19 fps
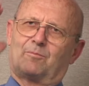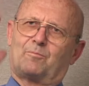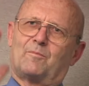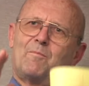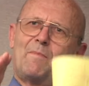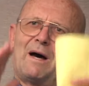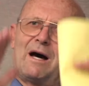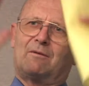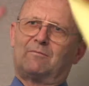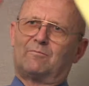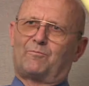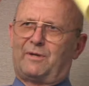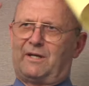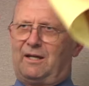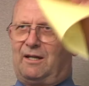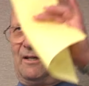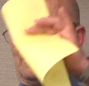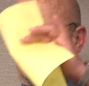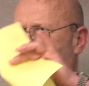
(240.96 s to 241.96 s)
mountain
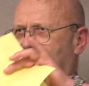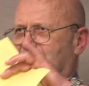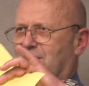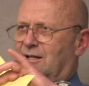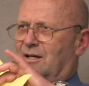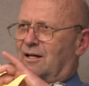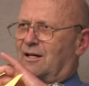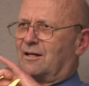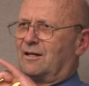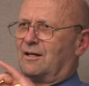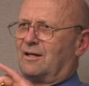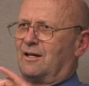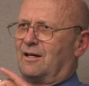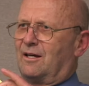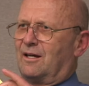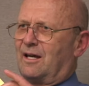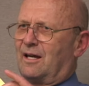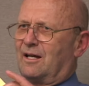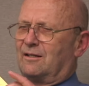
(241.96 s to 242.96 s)
peaks,
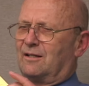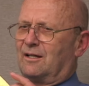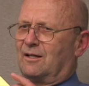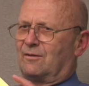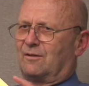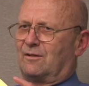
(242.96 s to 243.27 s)
and